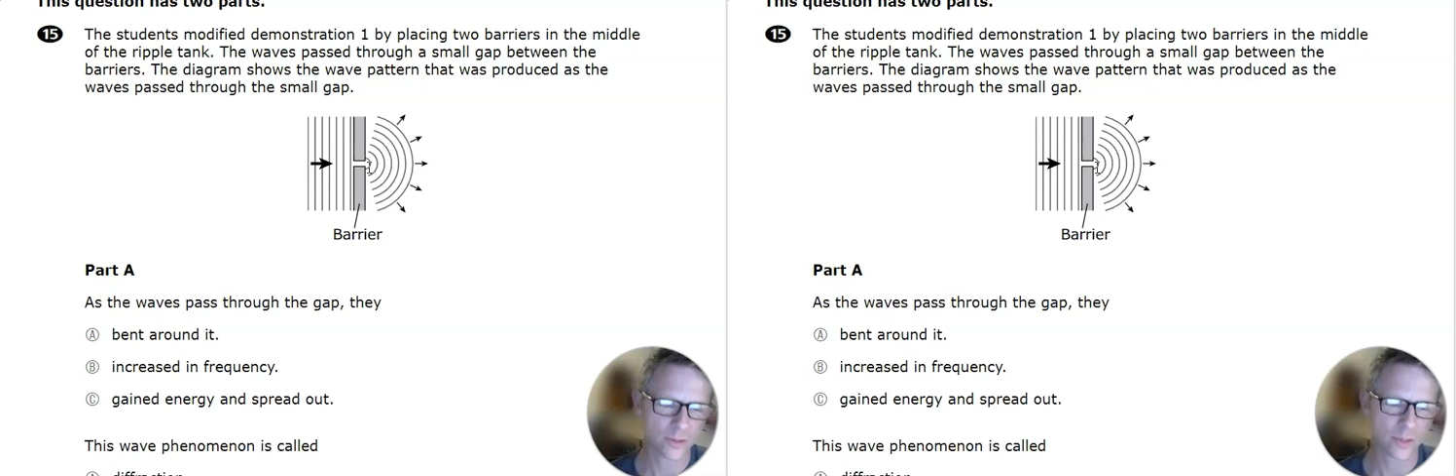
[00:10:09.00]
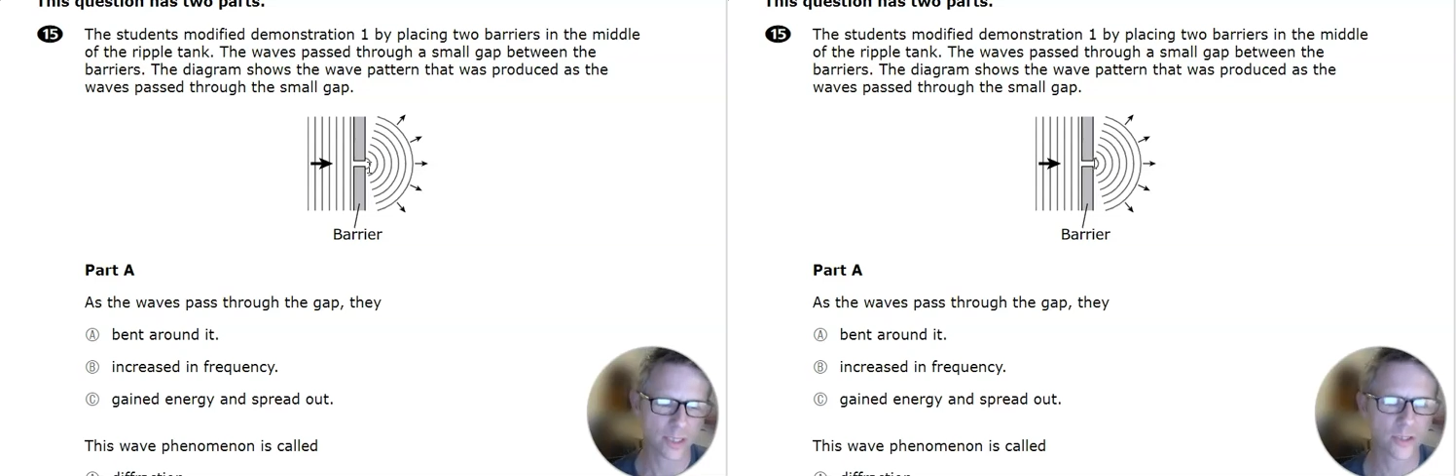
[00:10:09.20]

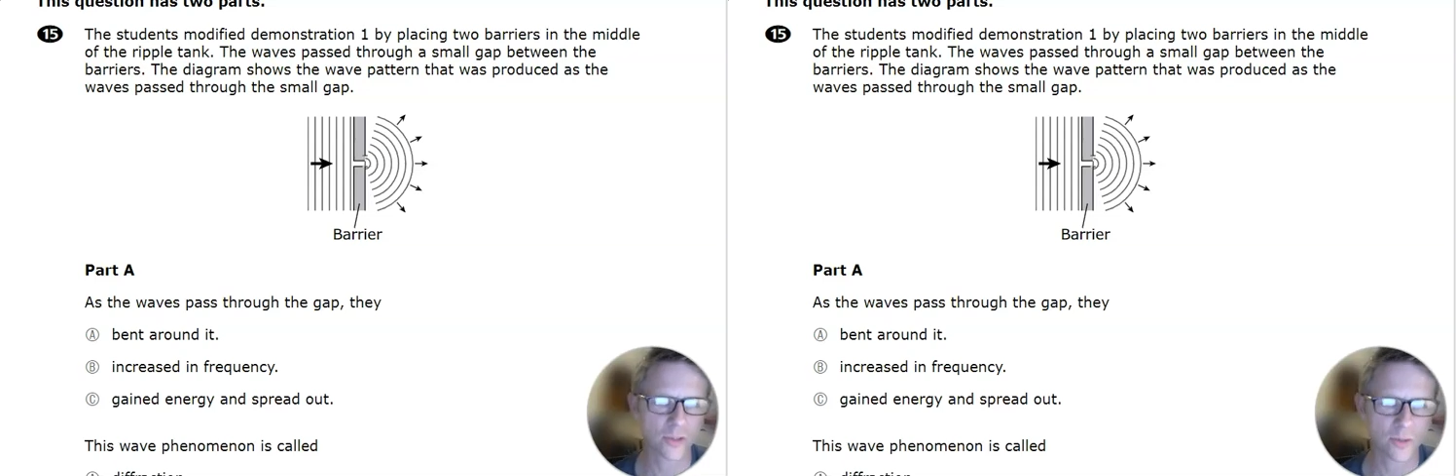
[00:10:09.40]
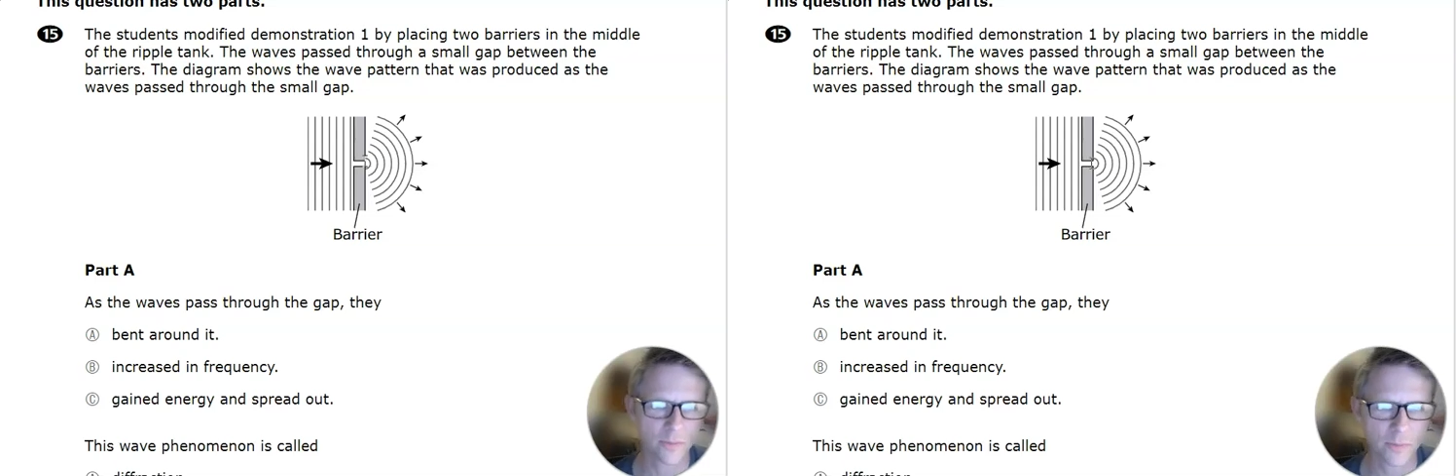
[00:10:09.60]
You can
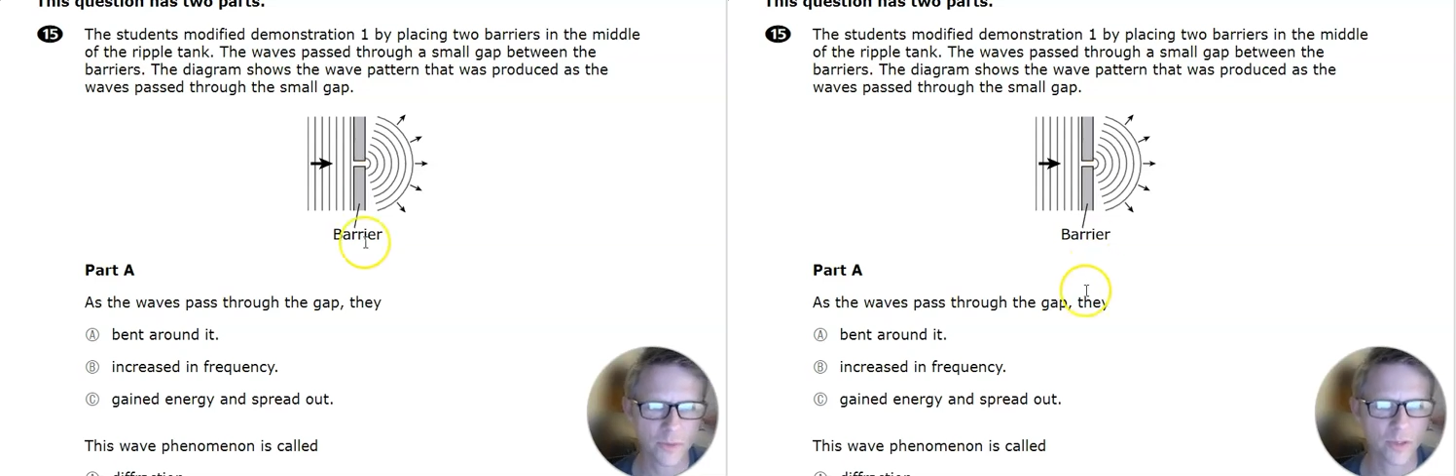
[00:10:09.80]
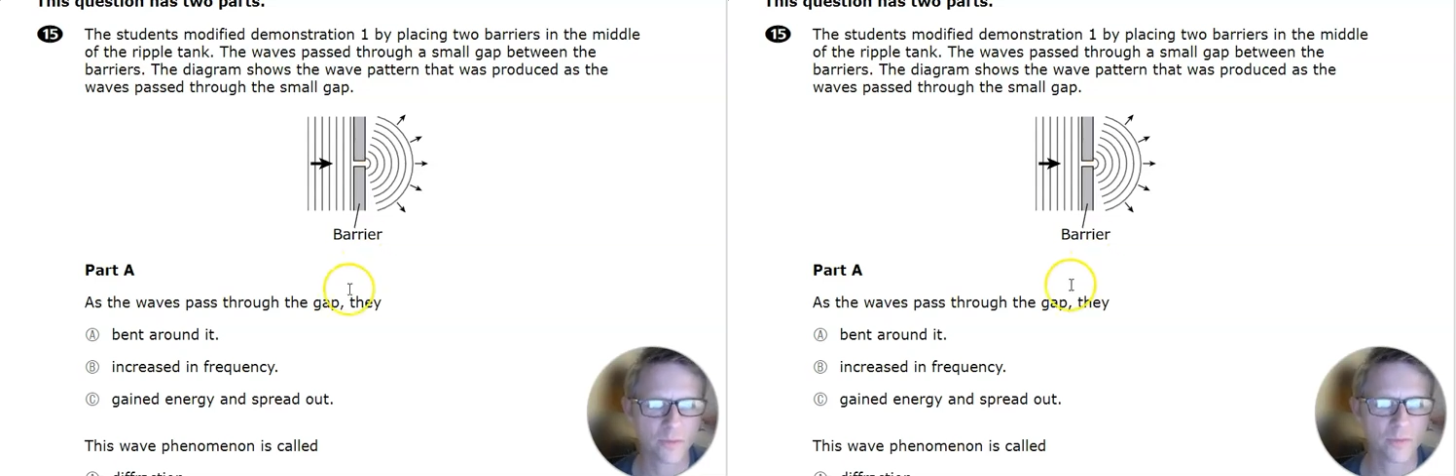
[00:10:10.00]
sort of
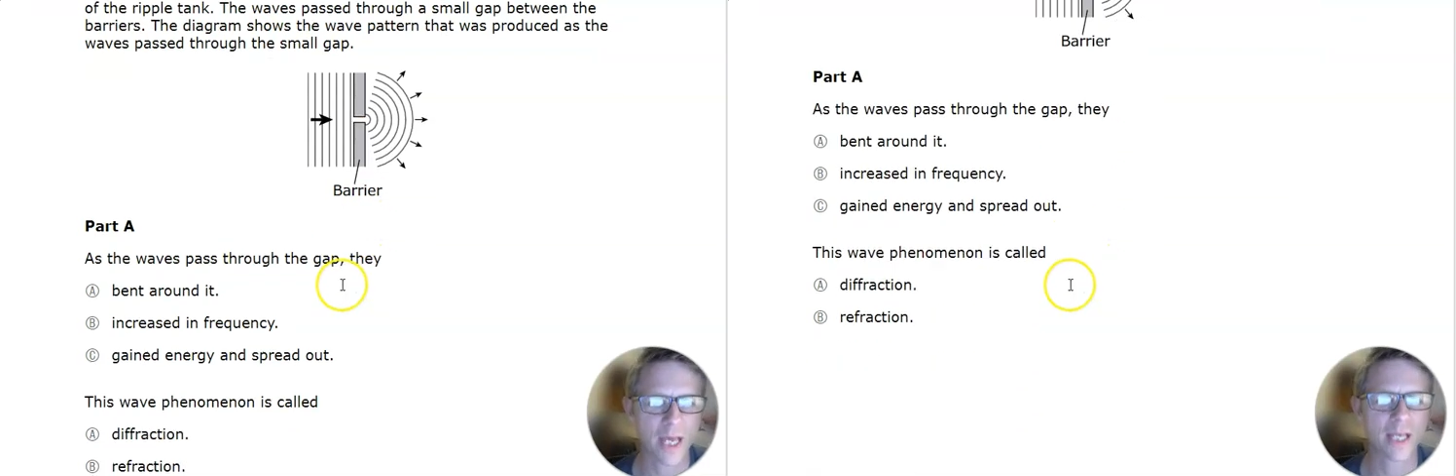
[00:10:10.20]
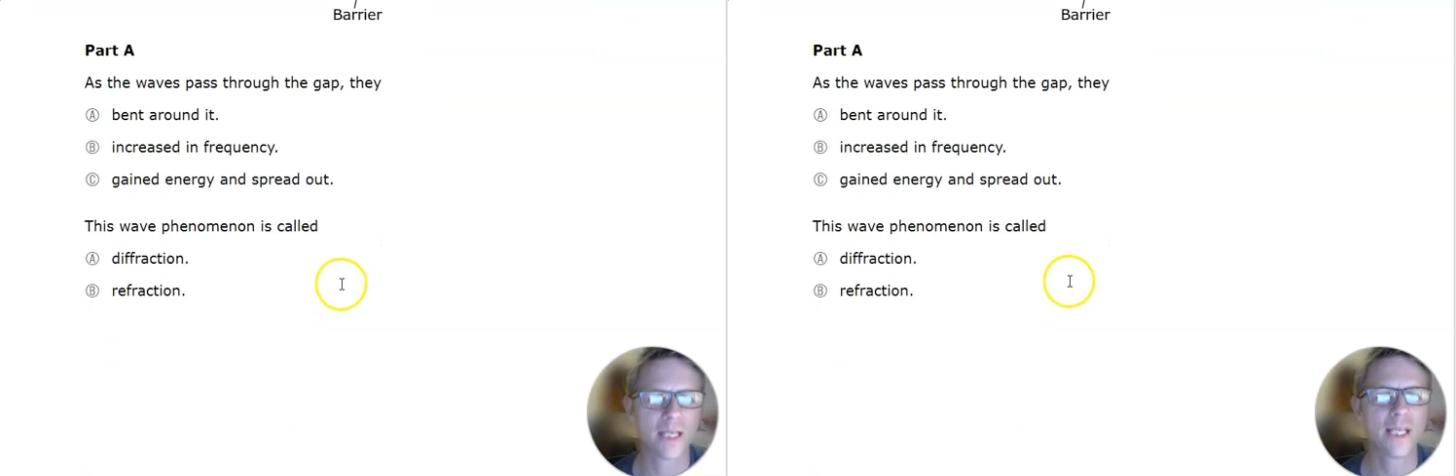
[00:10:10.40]
observe that.